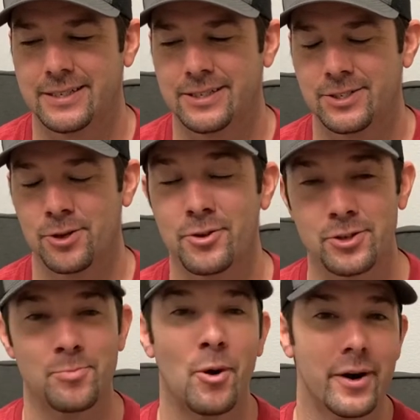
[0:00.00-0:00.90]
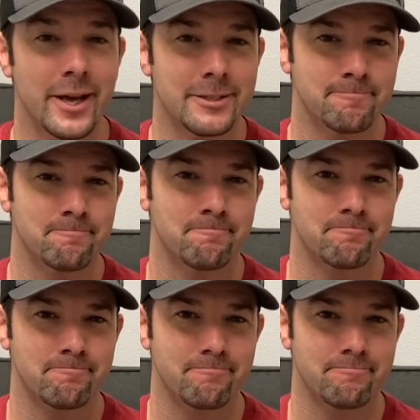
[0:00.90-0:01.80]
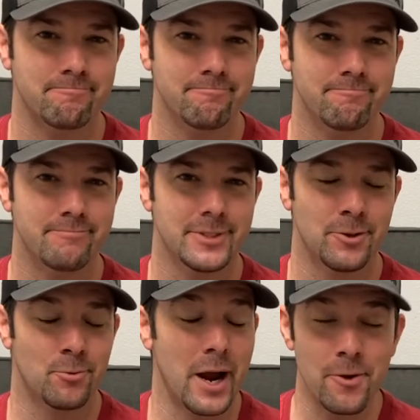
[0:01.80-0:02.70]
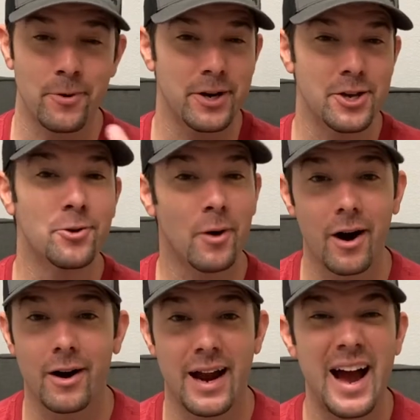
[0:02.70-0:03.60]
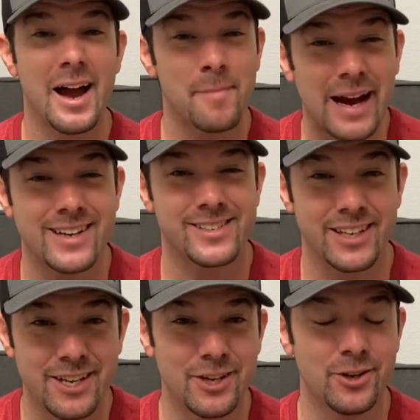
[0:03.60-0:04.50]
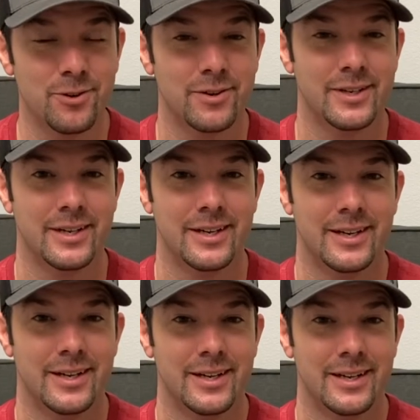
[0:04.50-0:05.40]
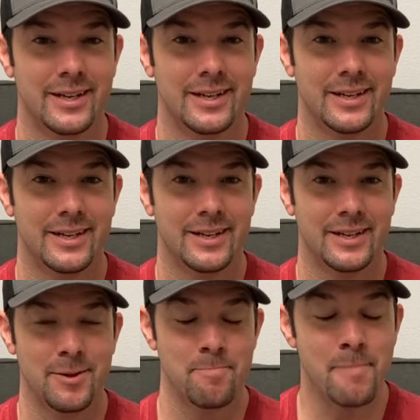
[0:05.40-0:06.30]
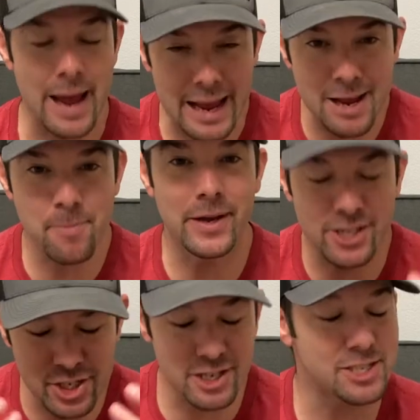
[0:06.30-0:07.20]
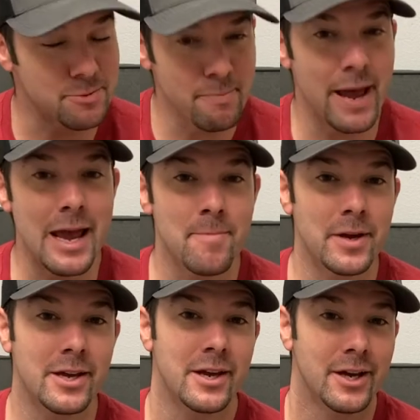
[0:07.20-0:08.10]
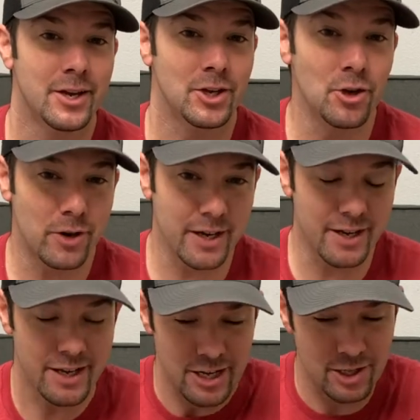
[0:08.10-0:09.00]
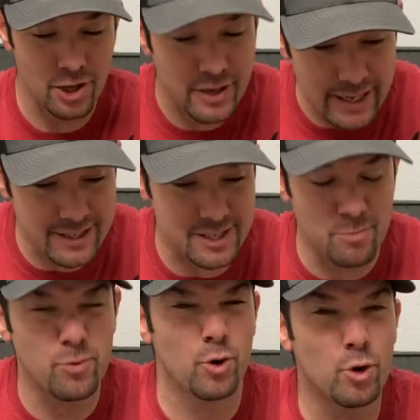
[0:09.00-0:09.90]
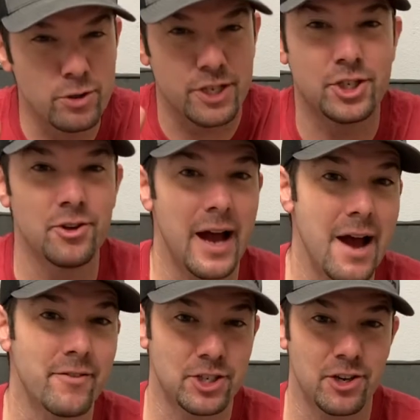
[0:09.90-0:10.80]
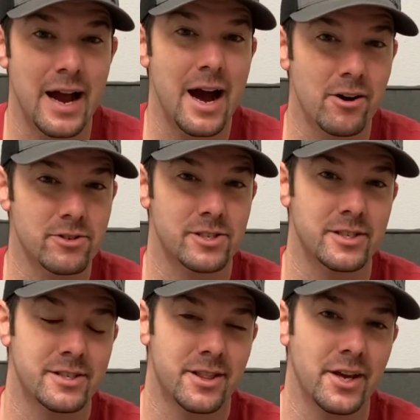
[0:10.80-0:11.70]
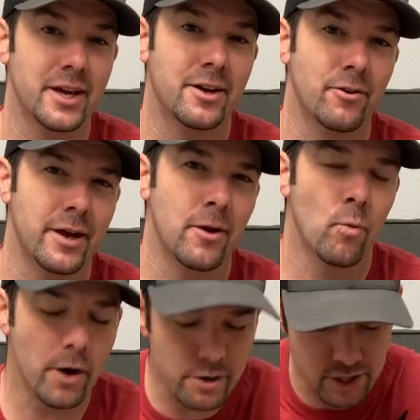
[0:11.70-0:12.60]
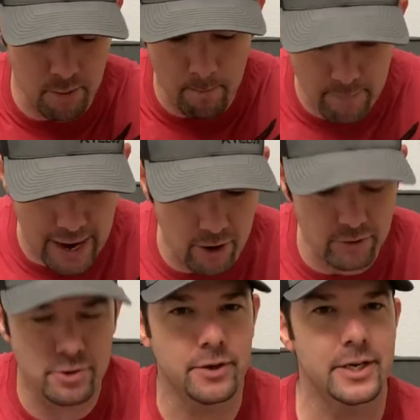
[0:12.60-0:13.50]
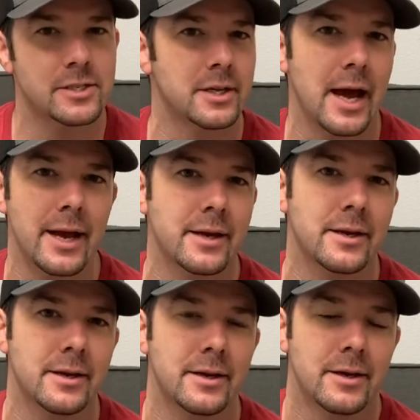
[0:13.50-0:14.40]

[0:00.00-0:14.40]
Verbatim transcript: So this morning, right where you are, I'm asking you, maybe, just maybe, you can look at some rules that you have at your house and think, okay, what are some boundaries that I can